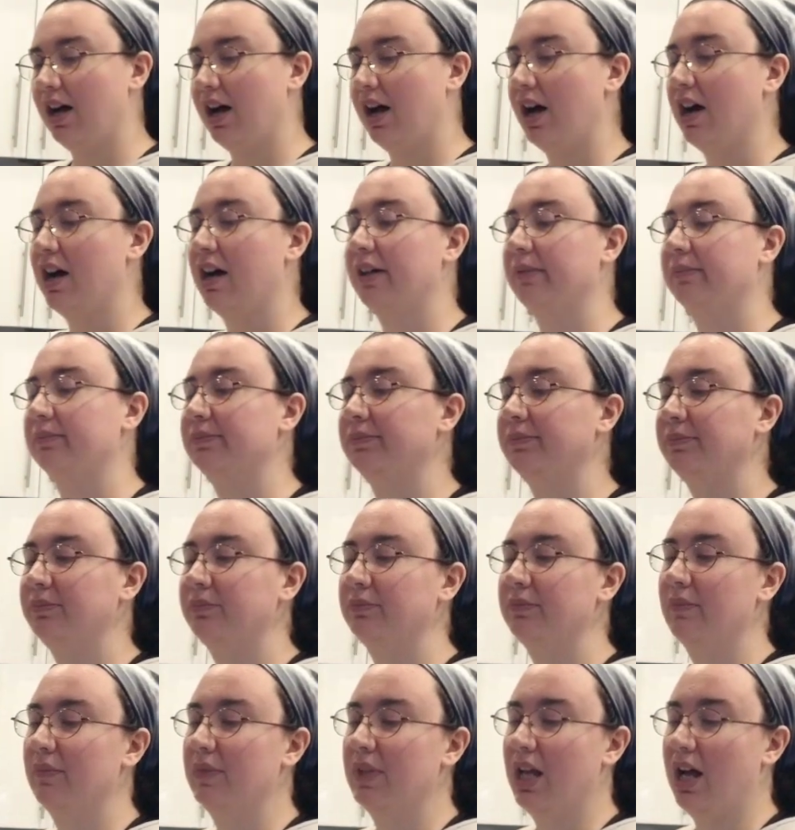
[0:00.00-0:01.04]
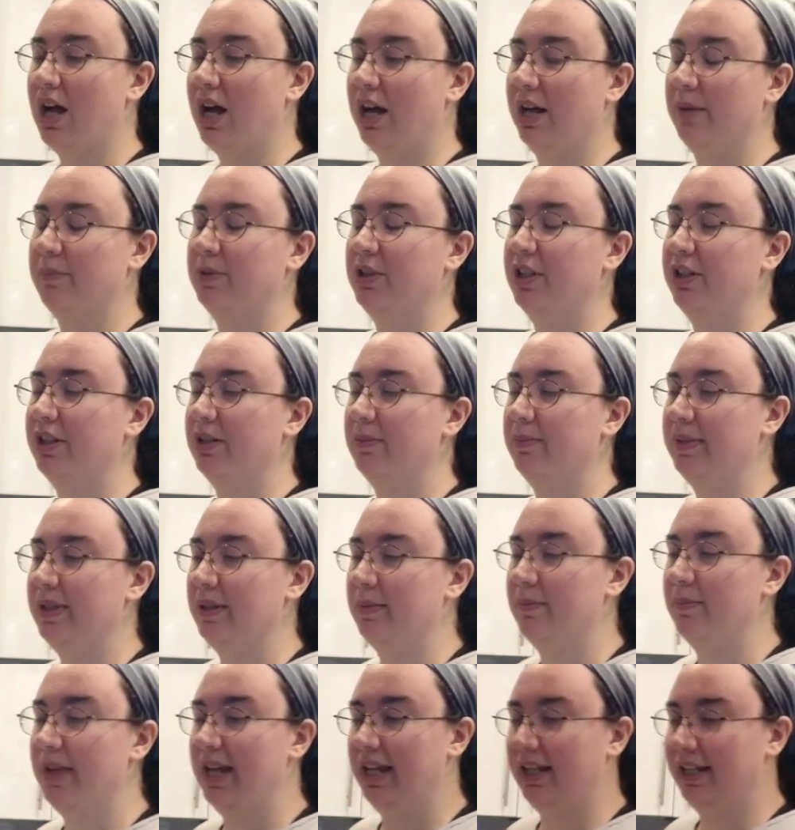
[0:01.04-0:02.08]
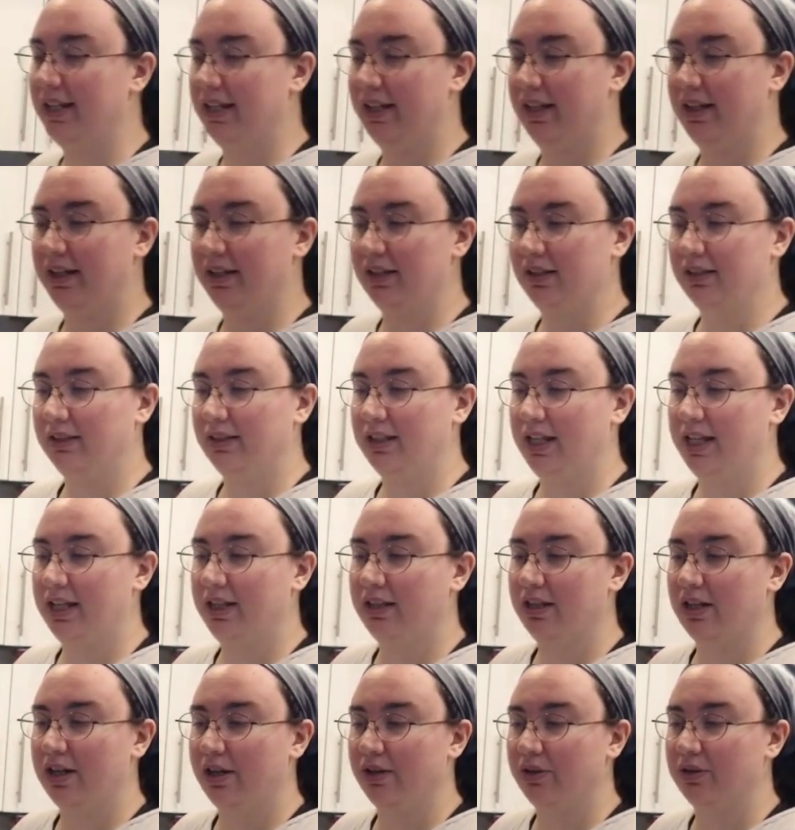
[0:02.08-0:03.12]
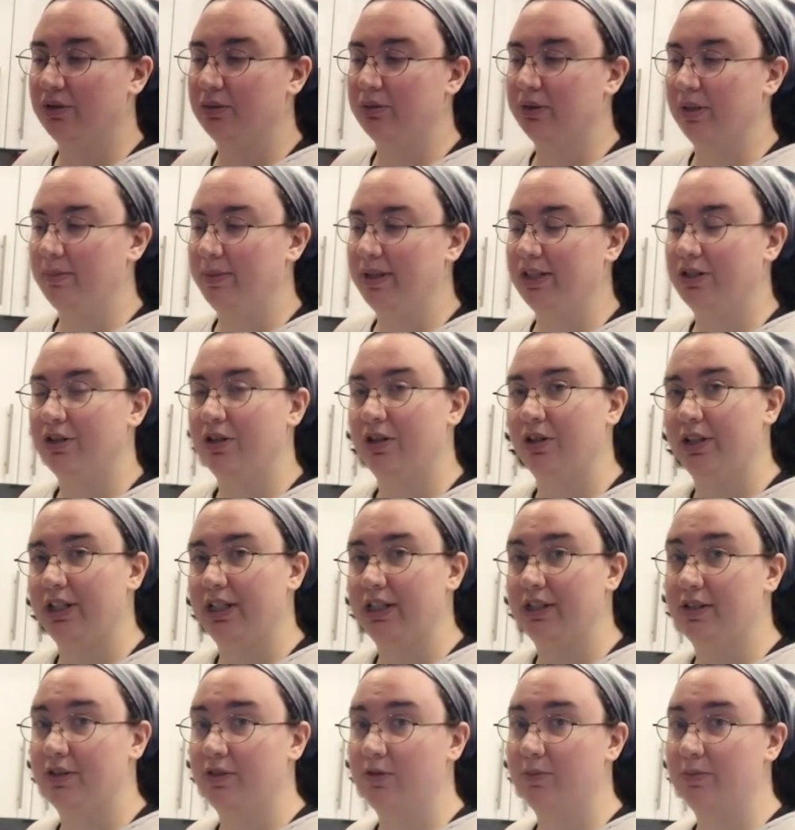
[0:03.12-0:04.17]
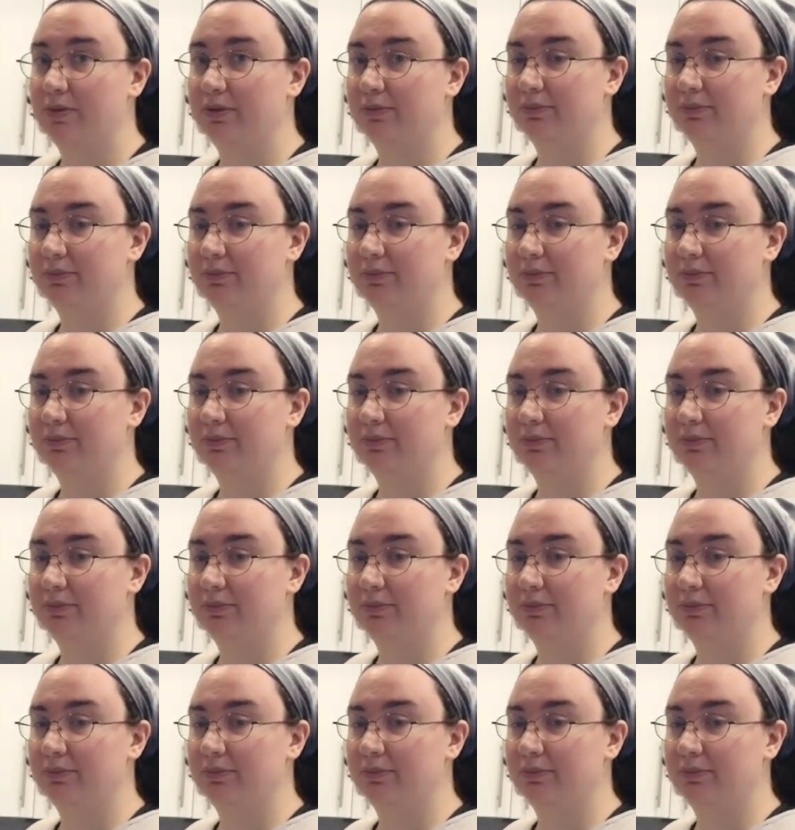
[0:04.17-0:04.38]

Um, I'm gonna be making like a creamy turkey soup,